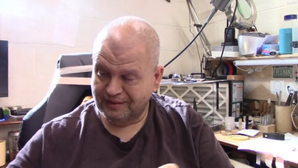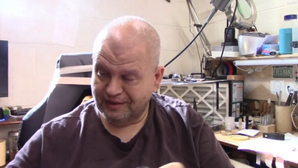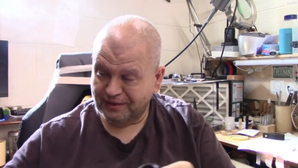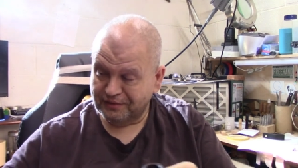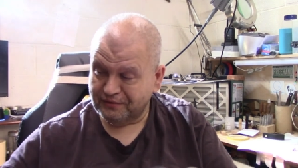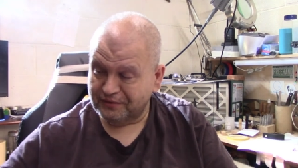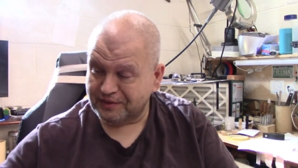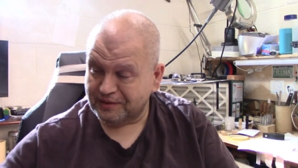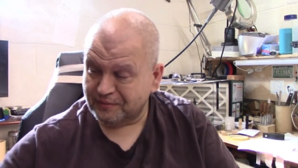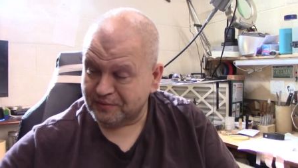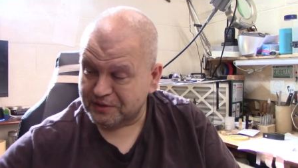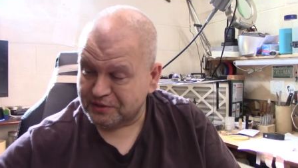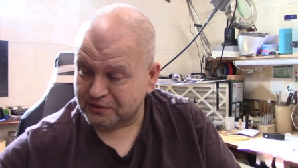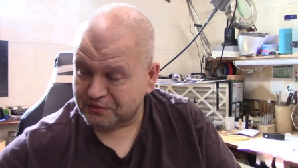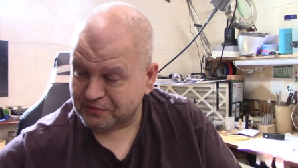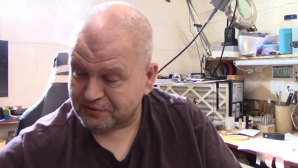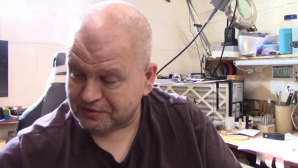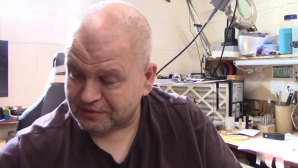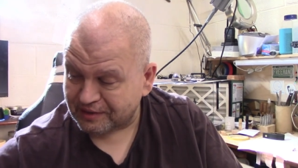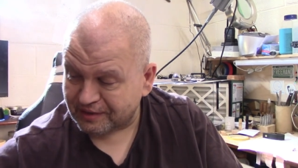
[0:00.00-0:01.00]
I thought that was
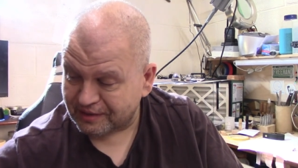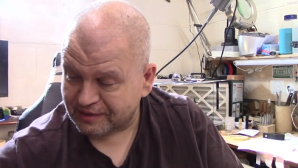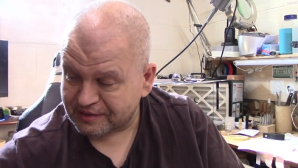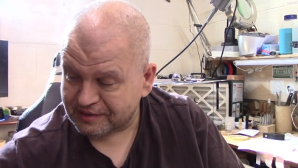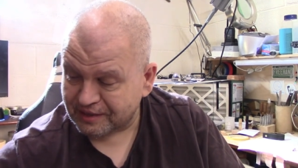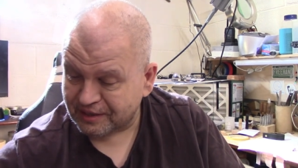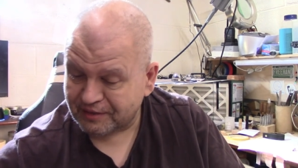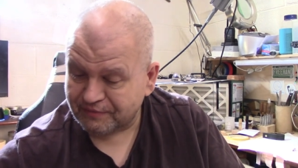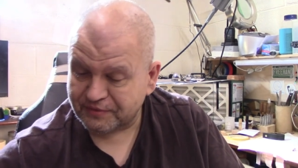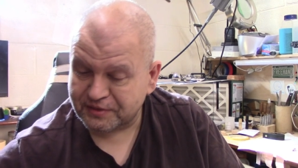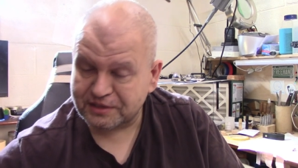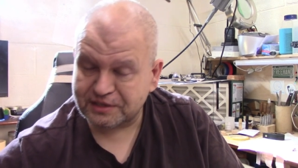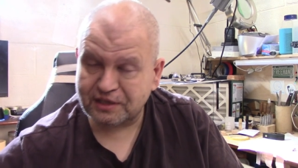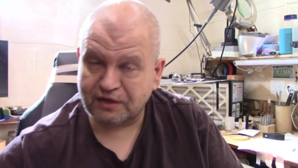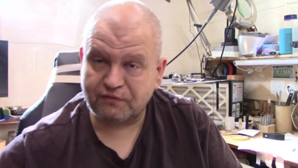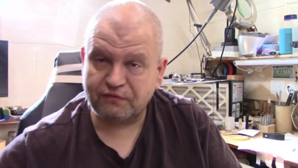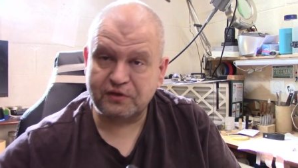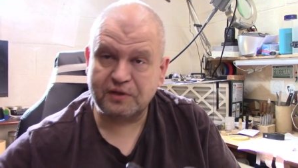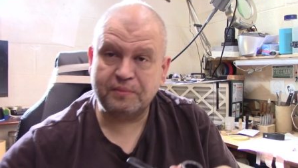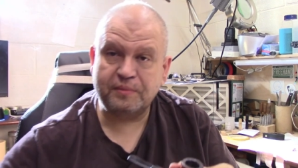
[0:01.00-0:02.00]
interesting. It's kind of a
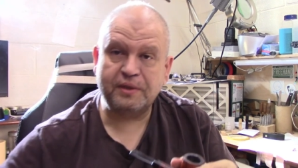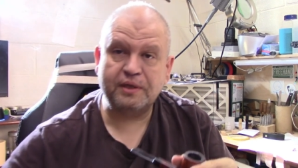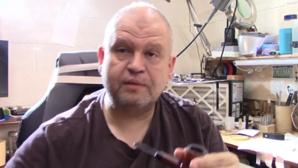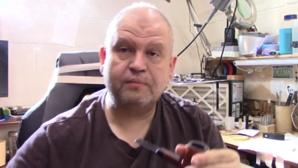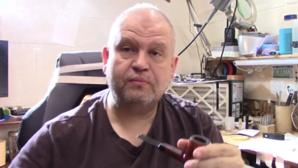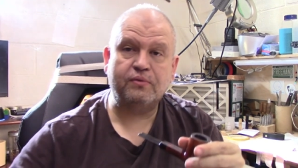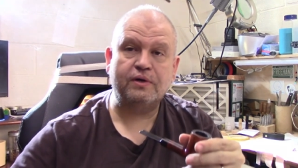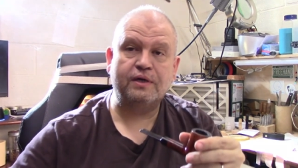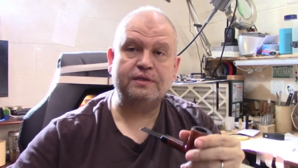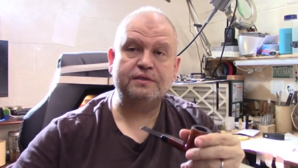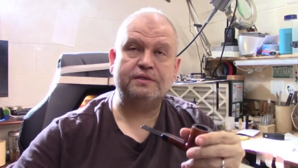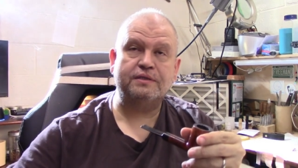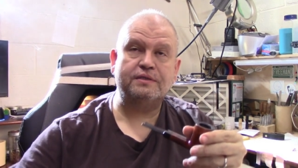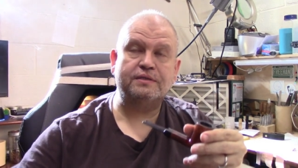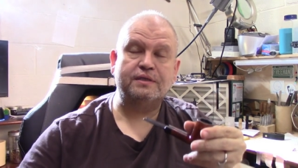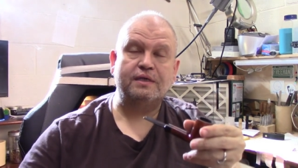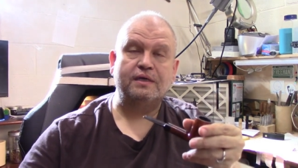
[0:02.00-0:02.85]
self-limiting process.